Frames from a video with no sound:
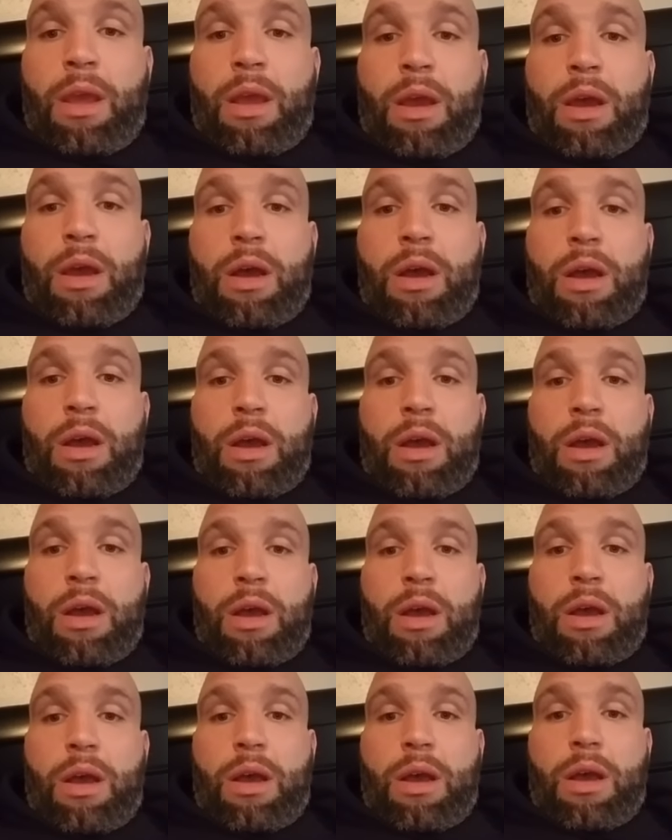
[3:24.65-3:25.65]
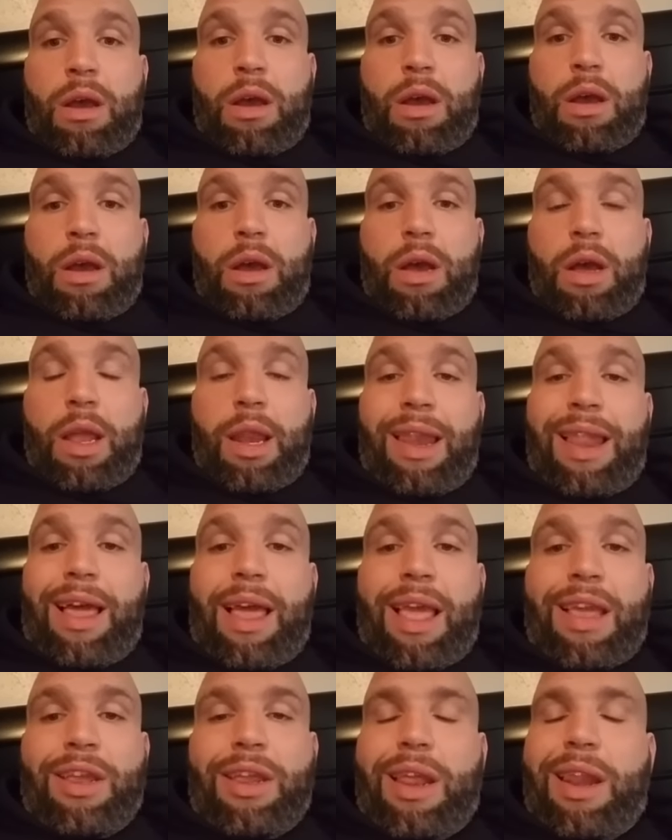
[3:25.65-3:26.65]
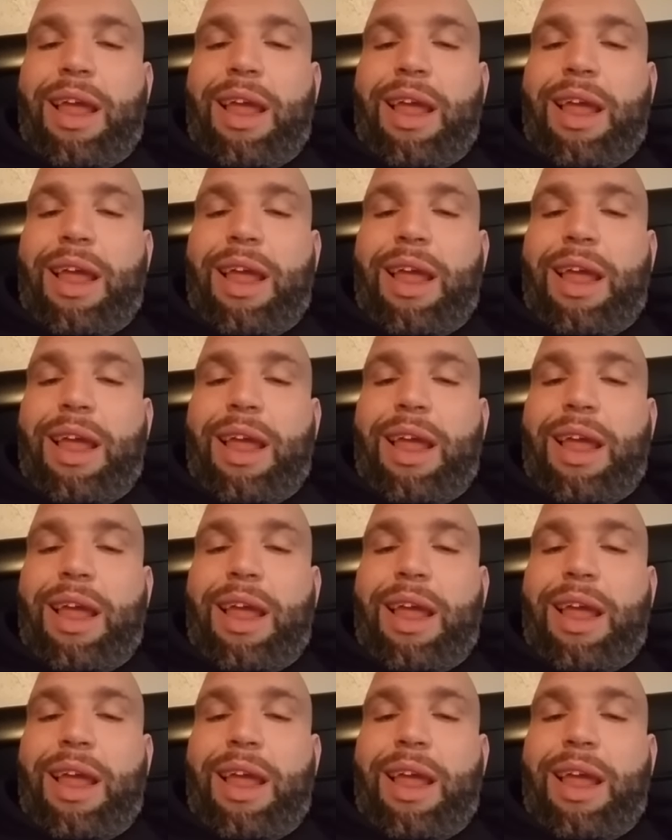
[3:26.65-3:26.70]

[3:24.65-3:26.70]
Uh, Eh,